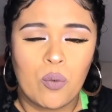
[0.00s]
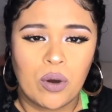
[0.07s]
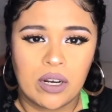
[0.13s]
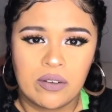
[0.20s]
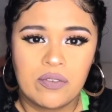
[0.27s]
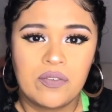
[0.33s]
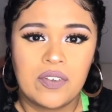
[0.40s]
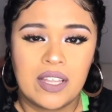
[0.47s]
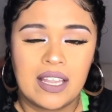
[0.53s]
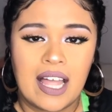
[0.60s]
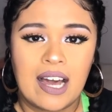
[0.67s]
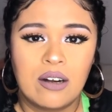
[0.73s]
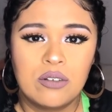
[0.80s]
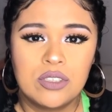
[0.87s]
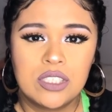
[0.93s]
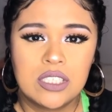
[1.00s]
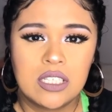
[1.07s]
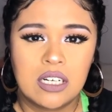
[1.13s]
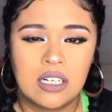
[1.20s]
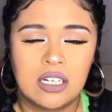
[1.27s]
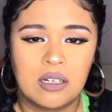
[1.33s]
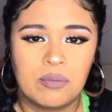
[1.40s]
want to fill out,
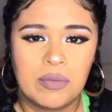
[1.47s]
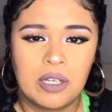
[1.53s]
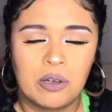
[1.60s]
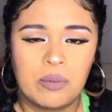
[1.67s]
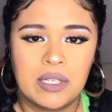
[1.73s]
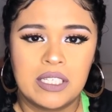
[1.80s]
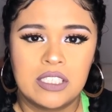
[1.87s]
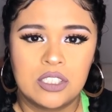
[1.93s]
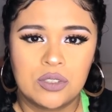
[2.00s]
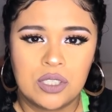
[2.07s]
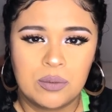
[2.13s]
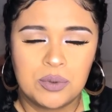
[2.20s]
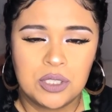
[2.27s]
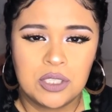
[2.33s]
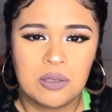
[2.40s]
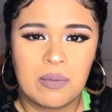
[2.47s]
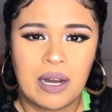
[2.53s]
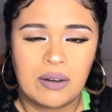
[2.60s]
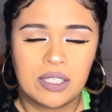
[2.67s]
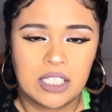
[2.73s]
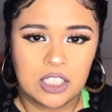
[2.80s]
it'll be a description about